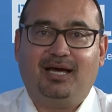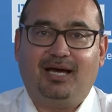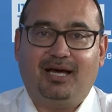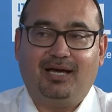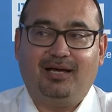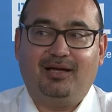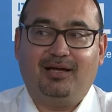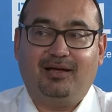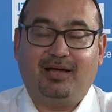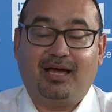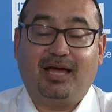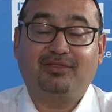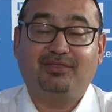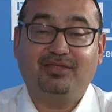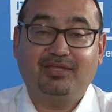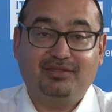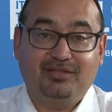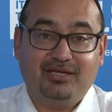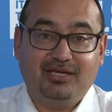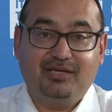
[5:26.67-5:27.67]
Uh, I
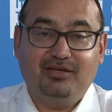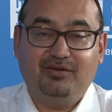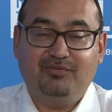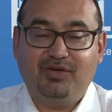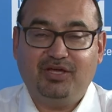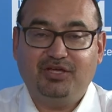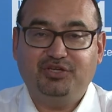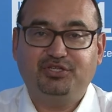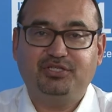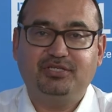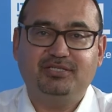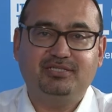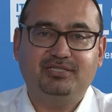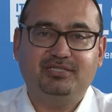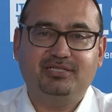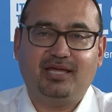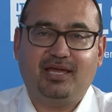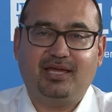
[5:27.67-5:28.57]
think the innovations